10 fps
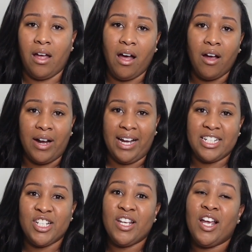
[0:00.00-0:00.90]
All
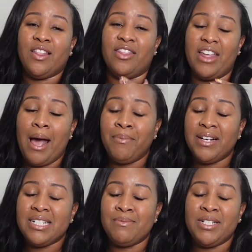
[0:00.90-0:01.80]
right, that
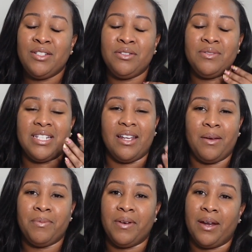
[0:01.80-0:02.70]
brings me to
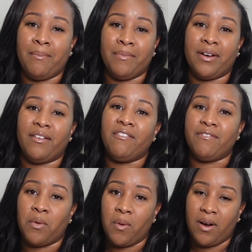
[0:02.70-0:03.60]
tip number
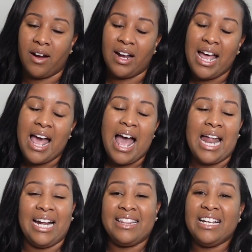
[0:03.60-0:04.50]
4.
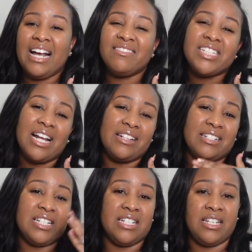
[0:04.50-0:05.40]
And I think I've said
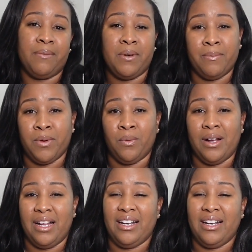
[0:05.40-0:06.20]
this in tip number 1.